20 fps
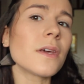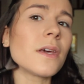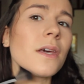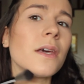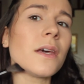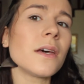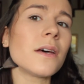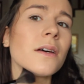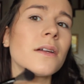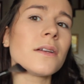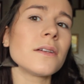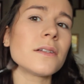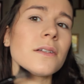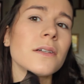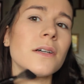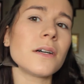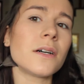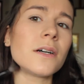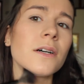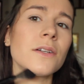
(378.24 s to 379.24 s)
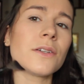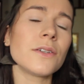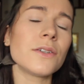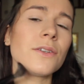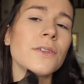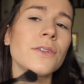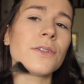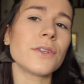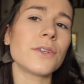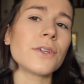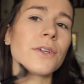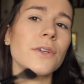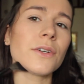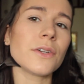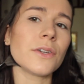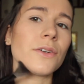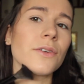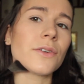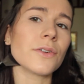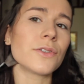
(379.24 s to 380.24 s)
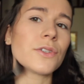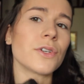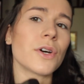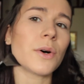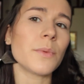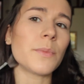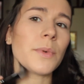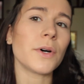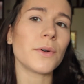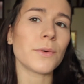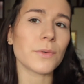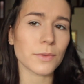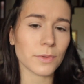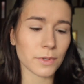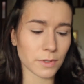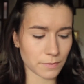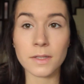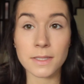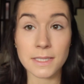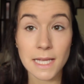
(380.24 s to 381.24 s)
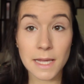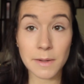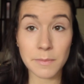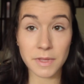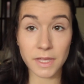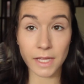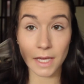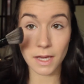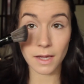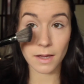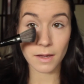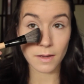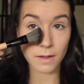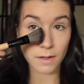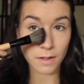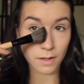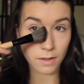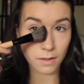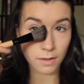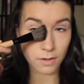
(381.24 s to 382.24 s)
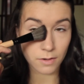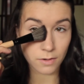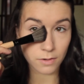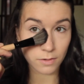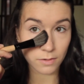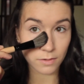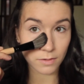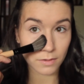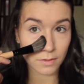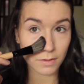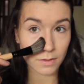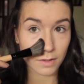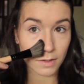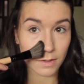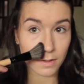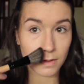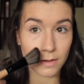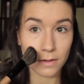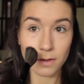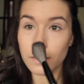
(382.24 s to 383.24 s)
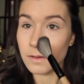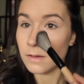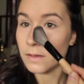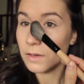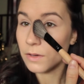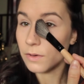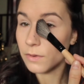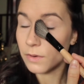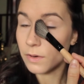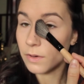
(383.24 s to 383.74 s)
and under your jawbone. Same thing along your